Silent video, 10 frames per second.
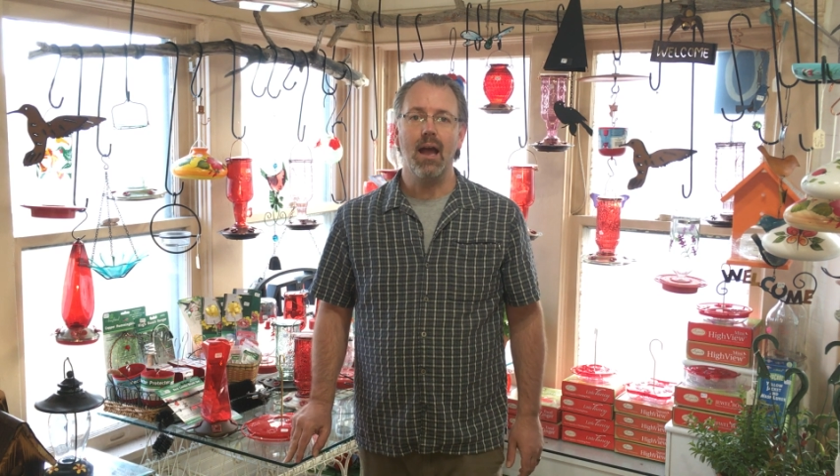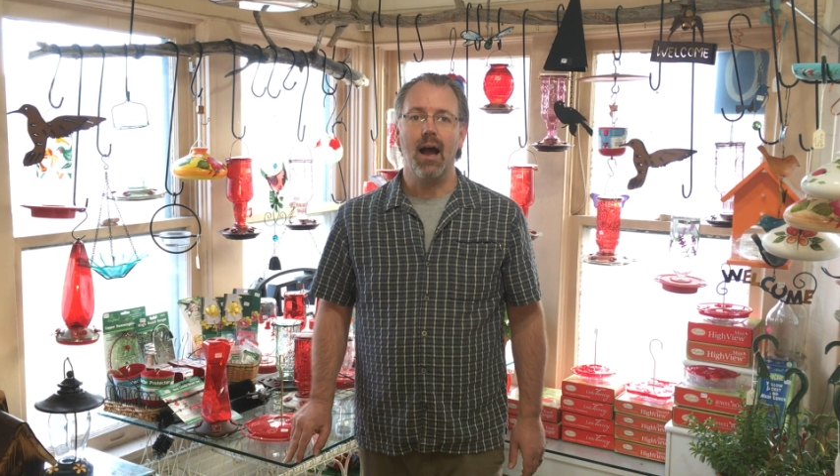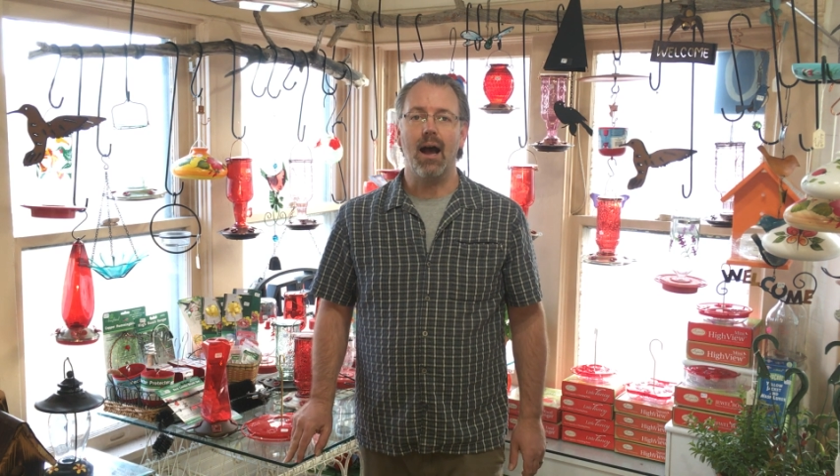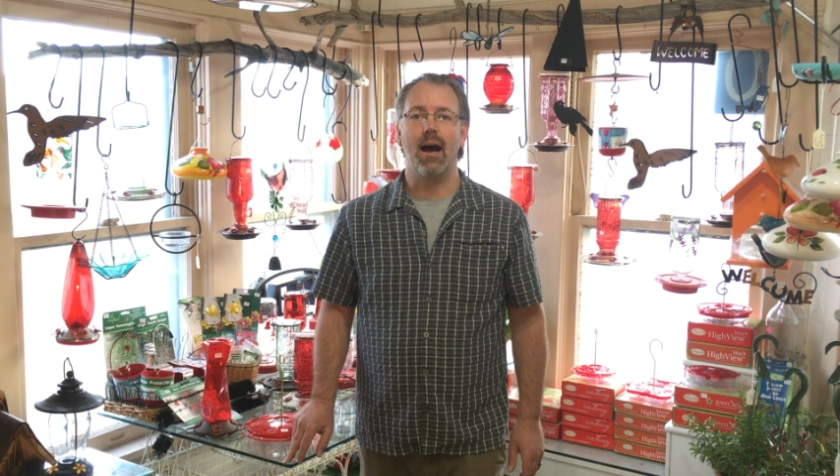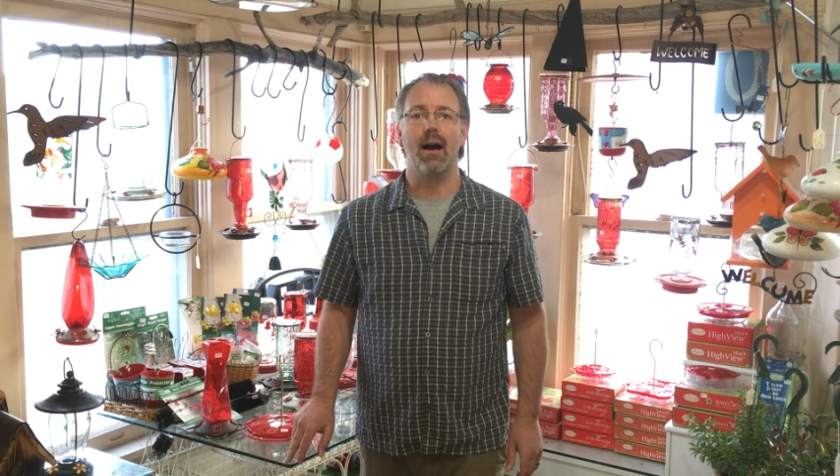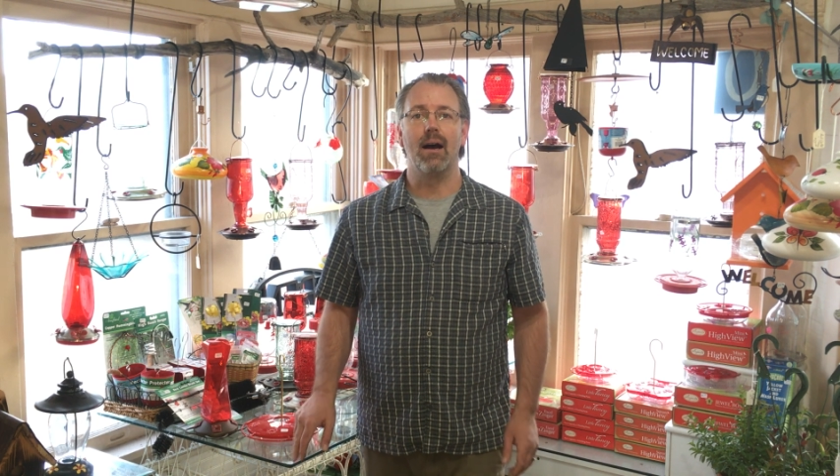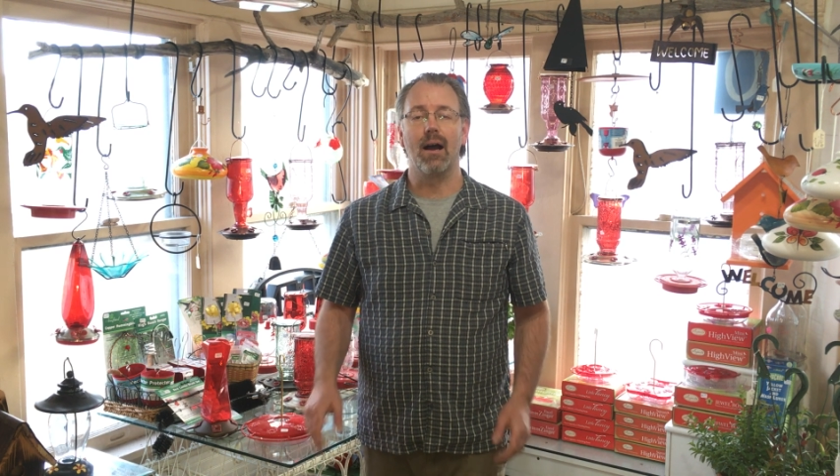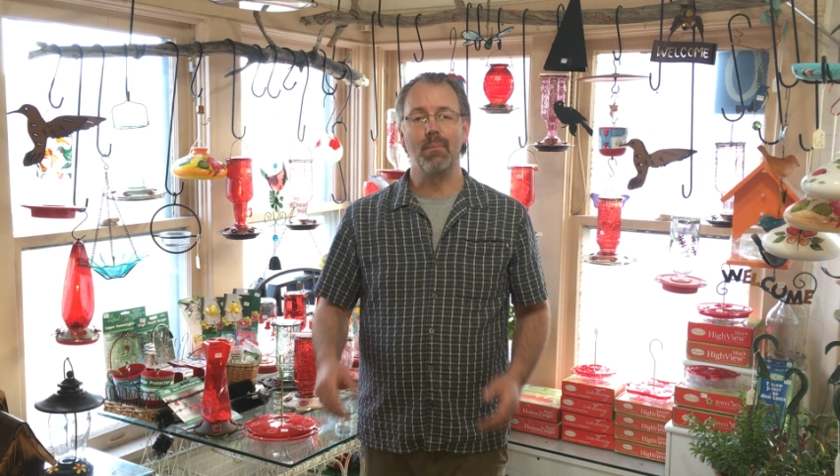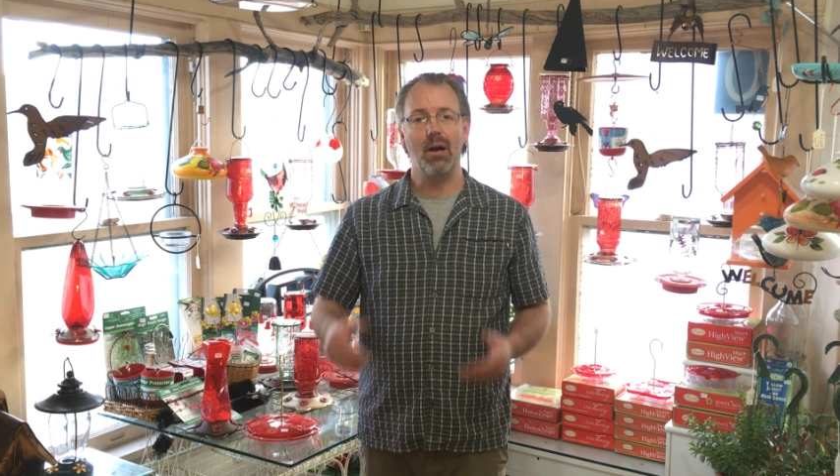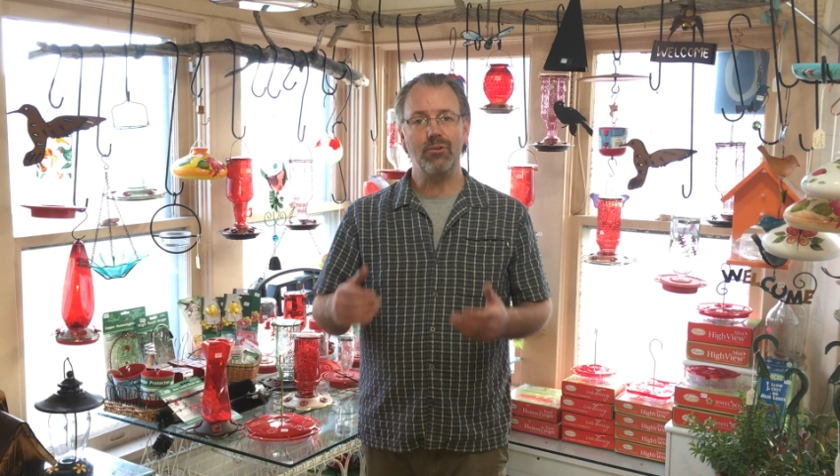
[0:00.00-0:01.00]

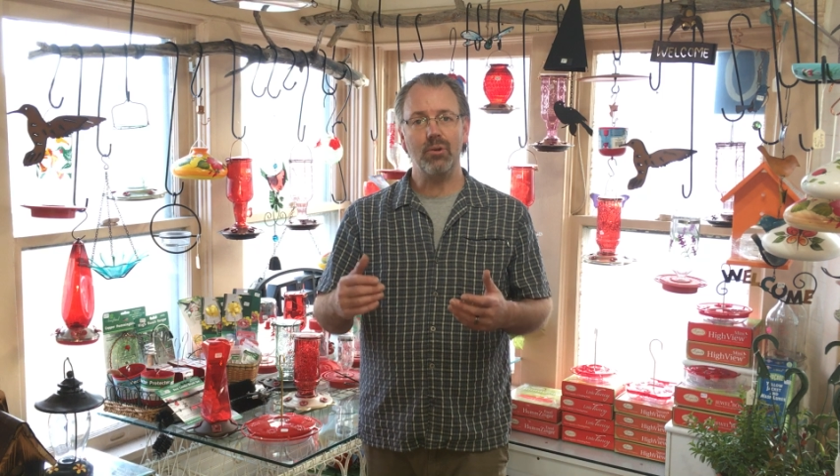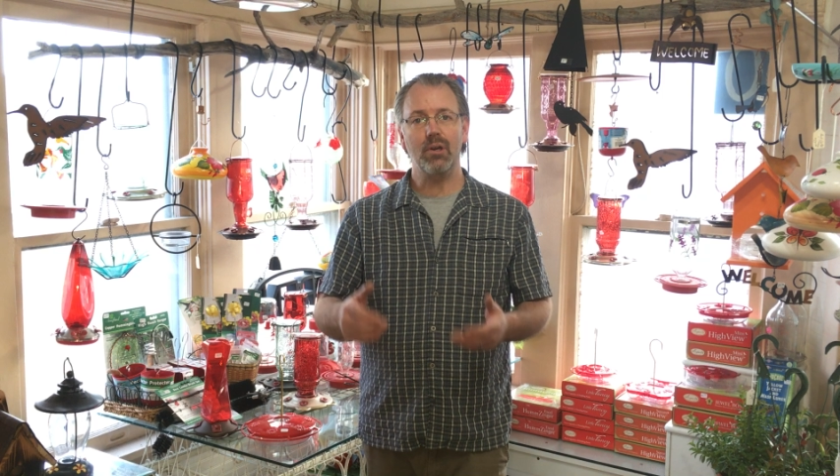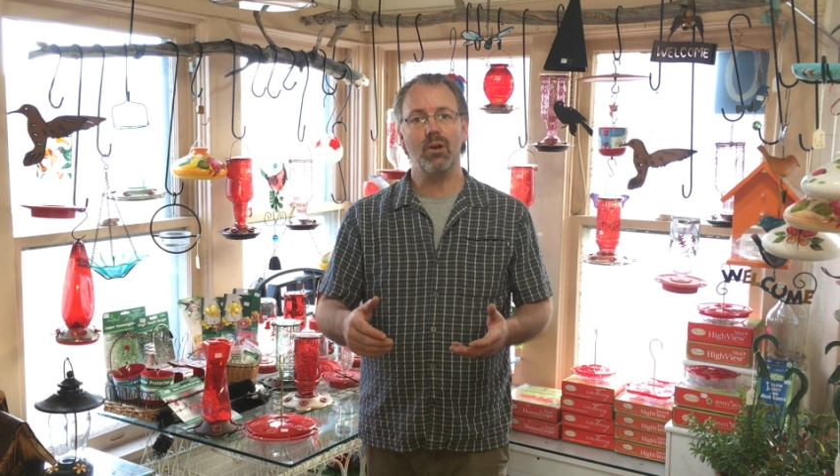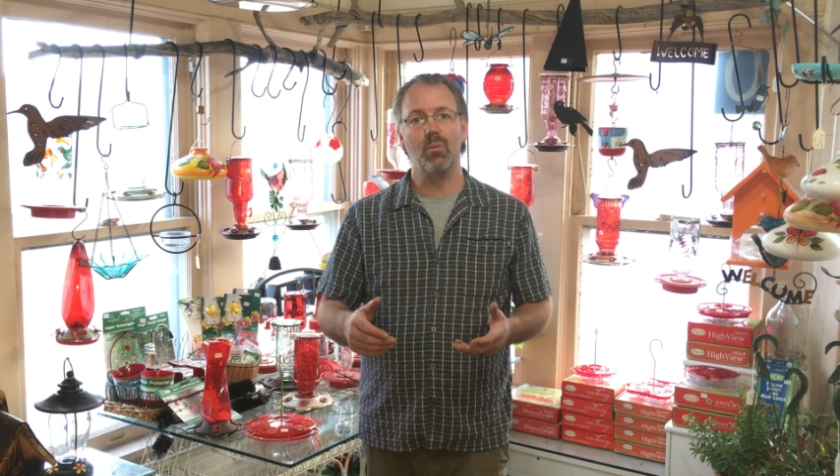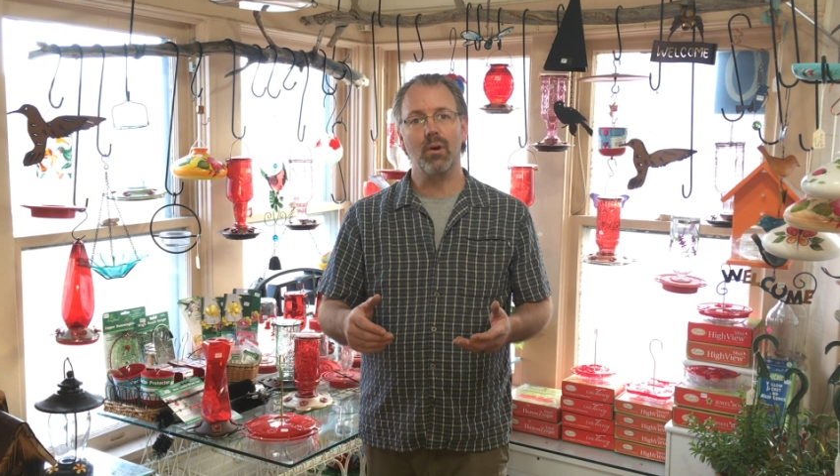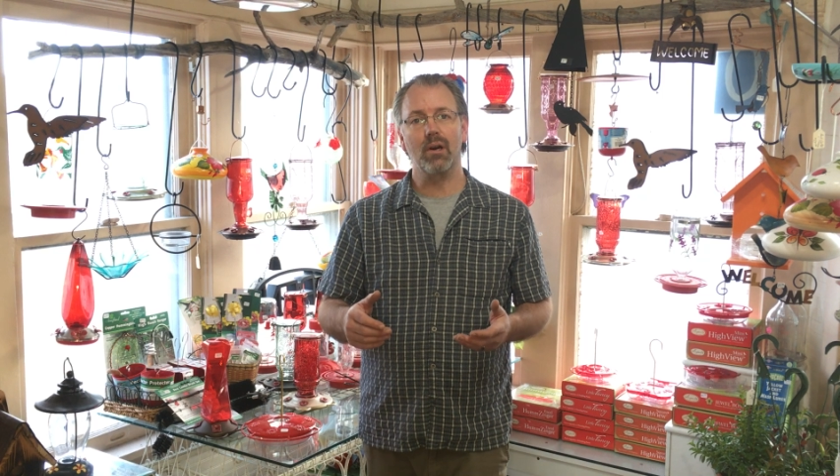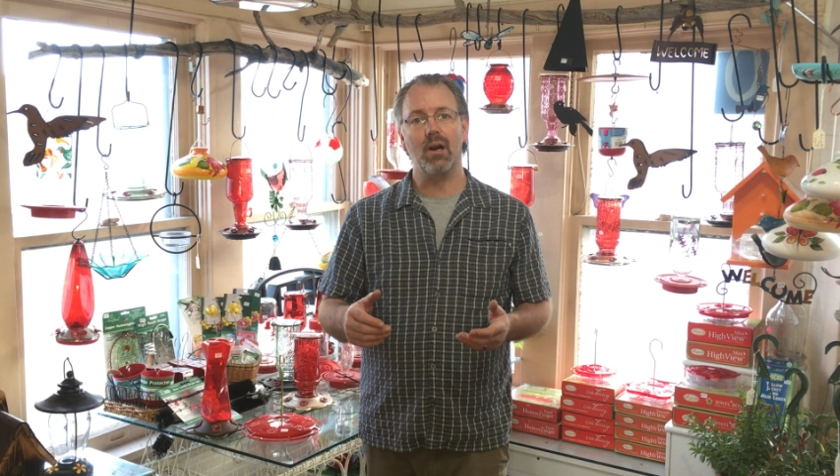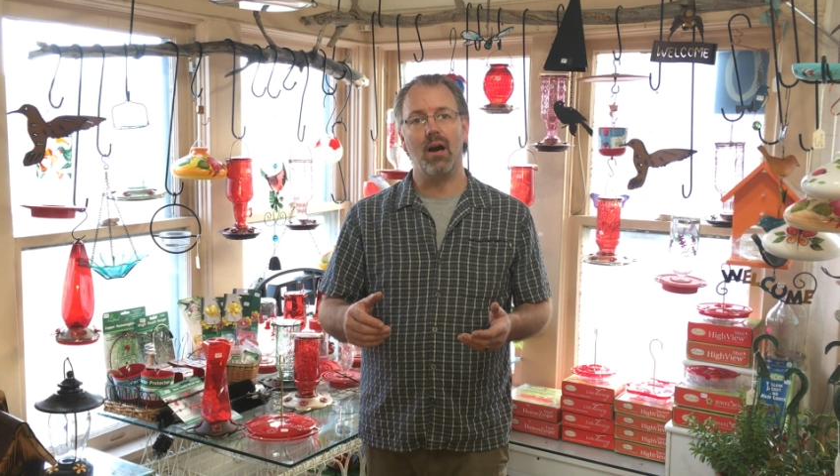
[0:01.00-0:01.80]
I'm also going to work